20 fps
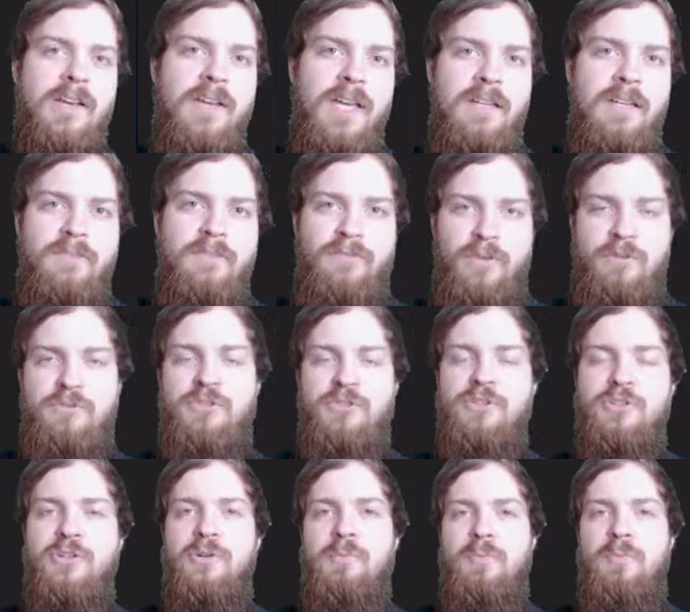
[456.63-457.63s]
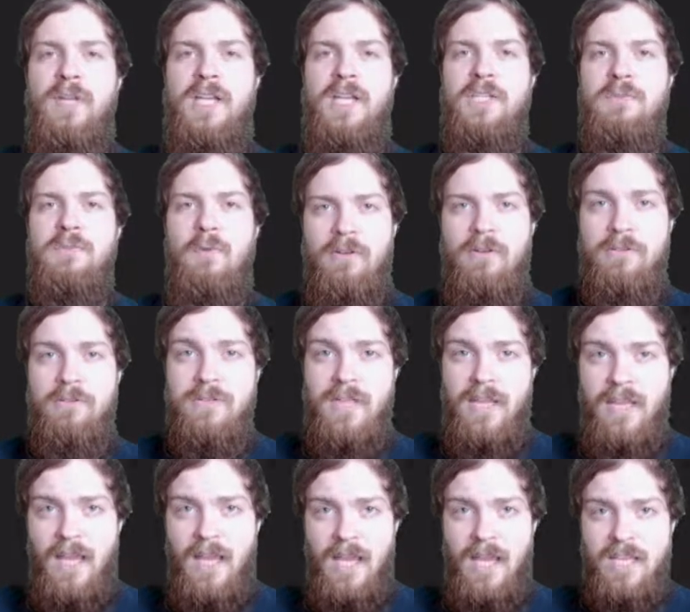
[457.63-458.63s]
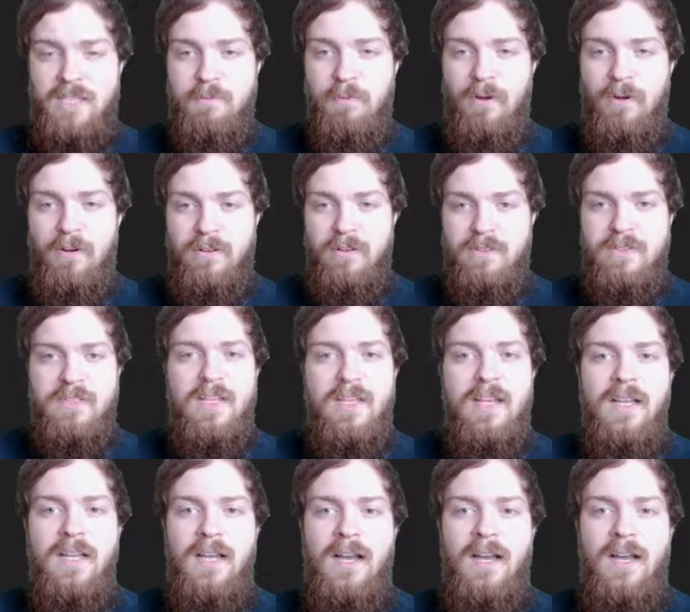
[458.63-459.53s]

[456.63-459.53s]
any future planeswalkers that gain Sparks,